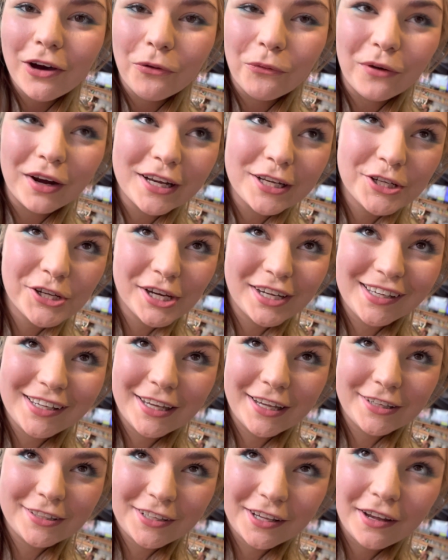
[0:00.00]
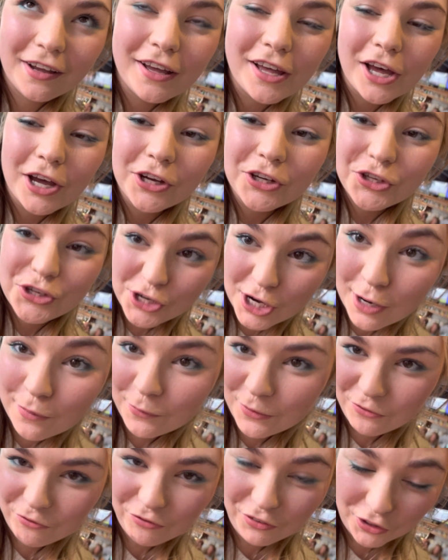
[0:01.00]
which is
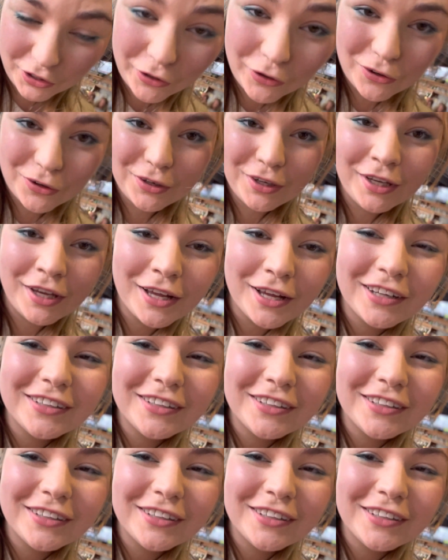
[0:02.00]
German food,